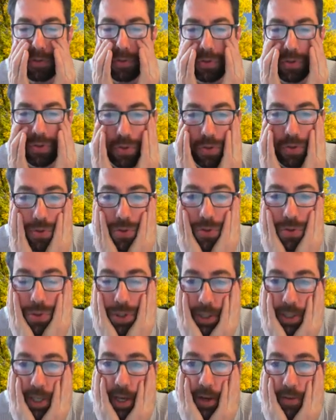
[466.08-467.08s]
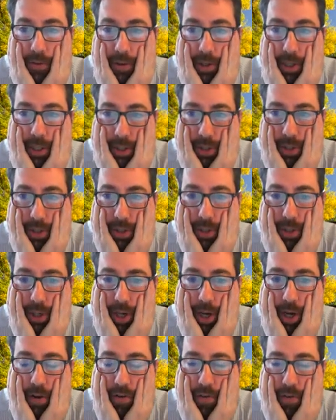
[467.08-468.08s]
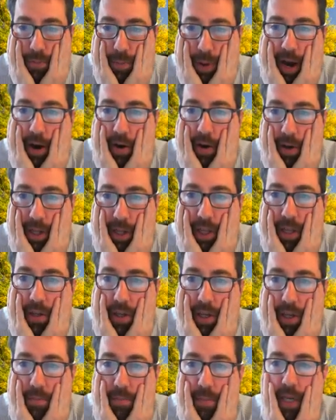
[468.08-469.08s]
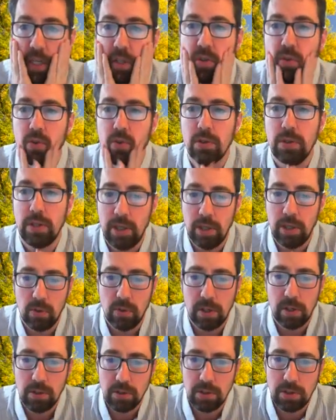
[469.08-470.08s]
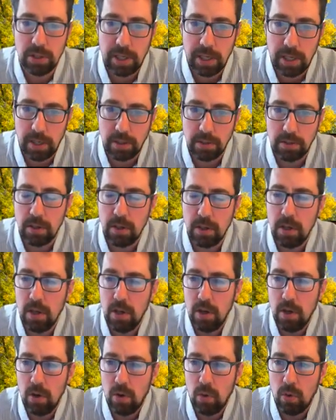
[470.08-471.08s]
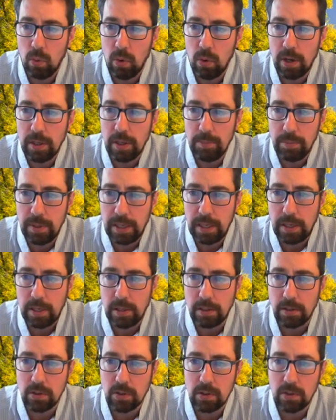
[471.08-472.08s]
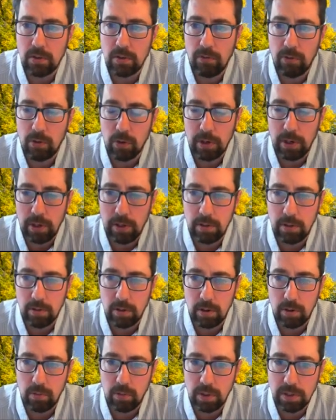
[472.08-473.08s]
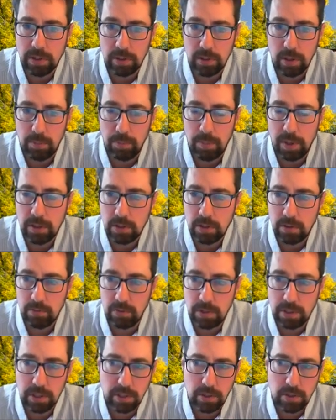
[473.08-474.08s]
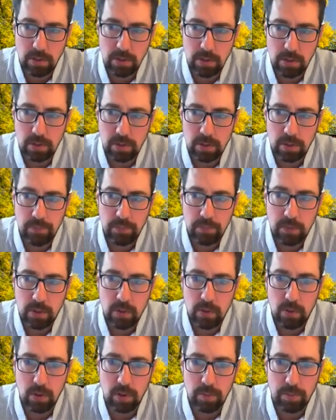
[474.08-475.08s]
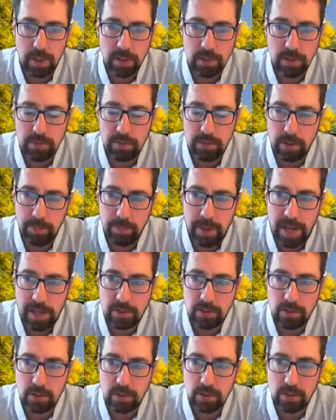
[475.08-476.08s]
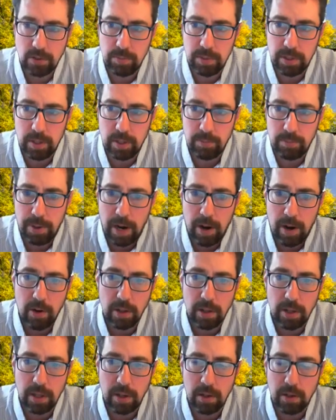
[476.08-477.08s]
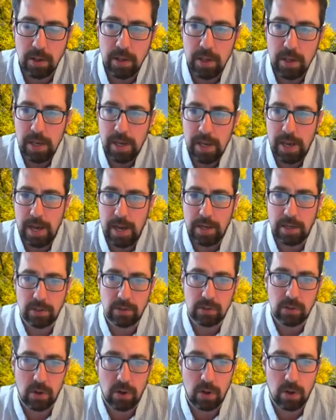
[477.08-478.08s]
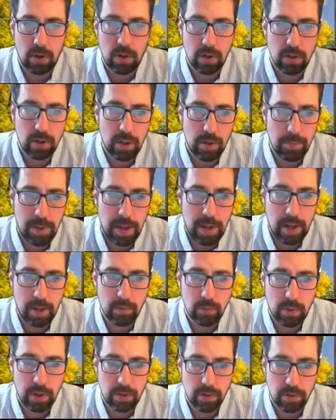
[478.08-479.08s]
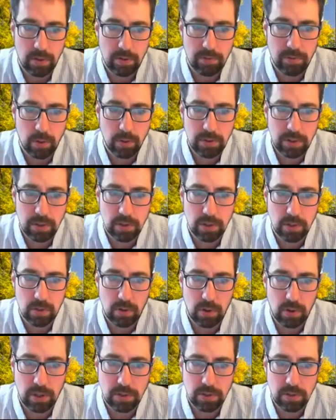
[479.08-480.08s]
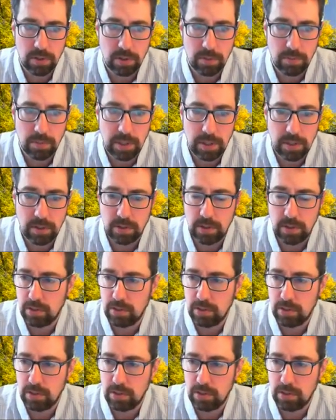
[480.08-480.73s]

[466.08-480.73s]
to the definition of parallel and make sure that you understand what it means for either a bunch of resistors or a bunch of capacitors to be in parallel. And it's all about whether the voltage across them is the